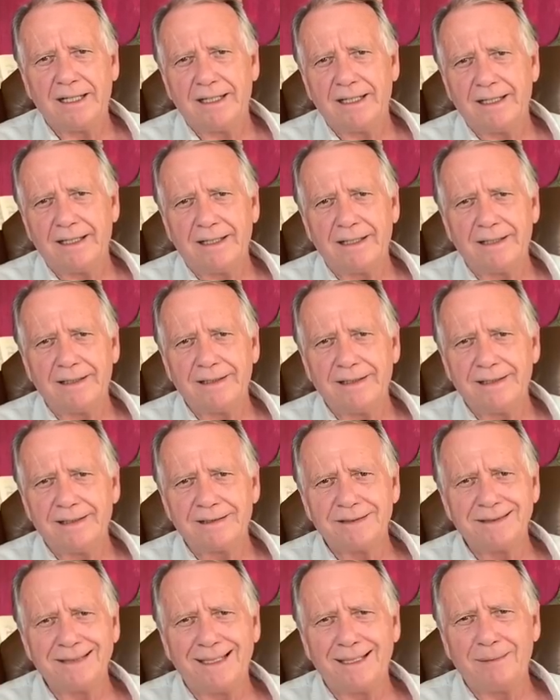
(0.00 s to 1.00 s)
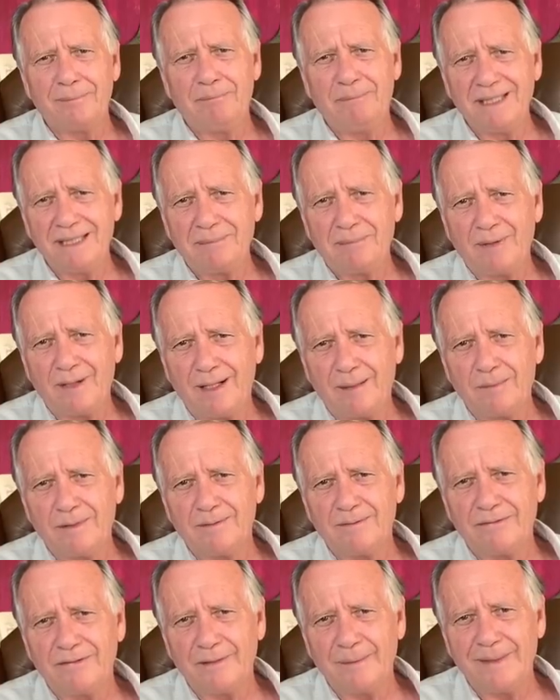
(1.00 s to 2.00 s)
Uh, it's not a big
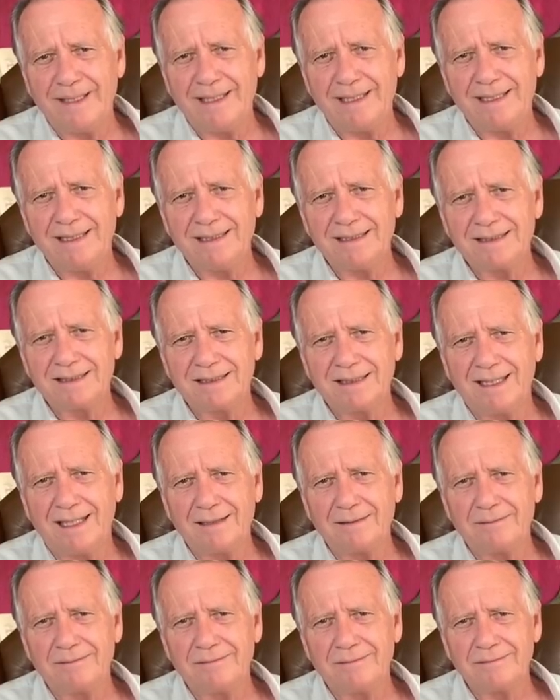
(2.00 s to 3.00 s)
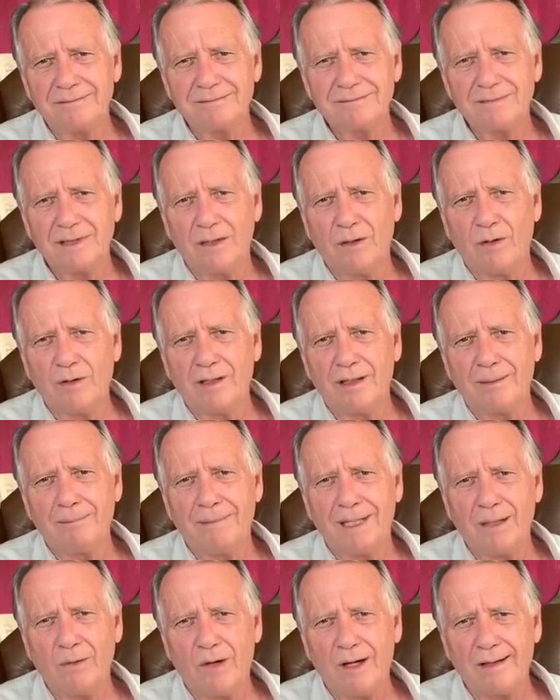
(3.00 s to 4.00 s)
problem for me. It's not going on
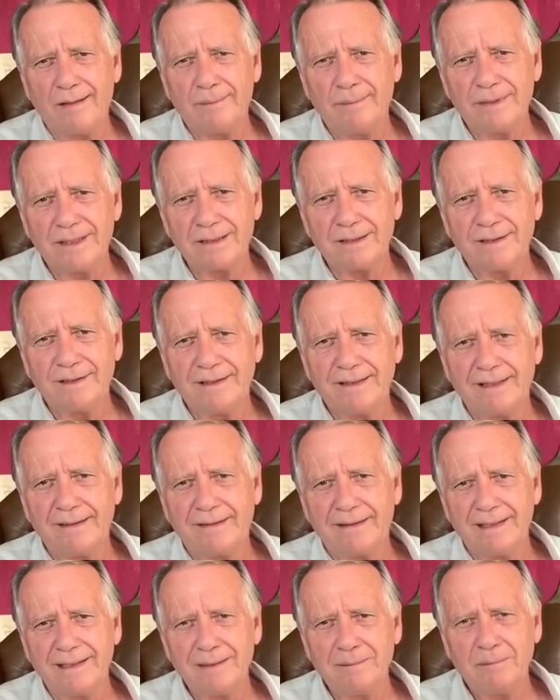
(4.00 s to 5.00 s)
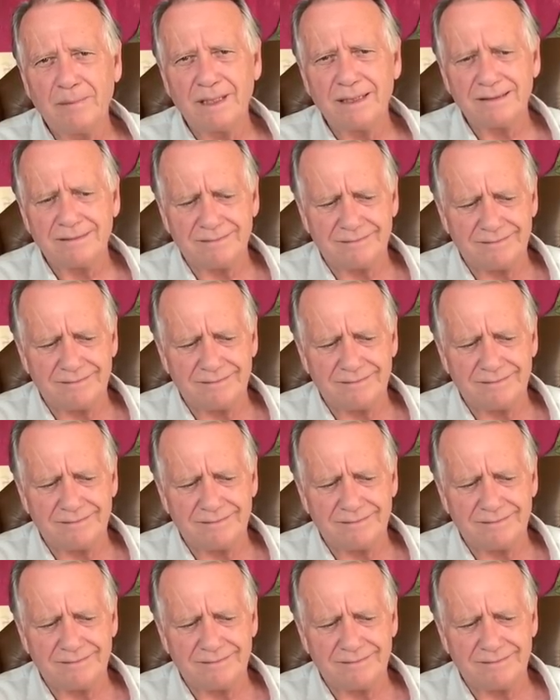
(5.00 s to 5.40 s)
my water bill or anything, but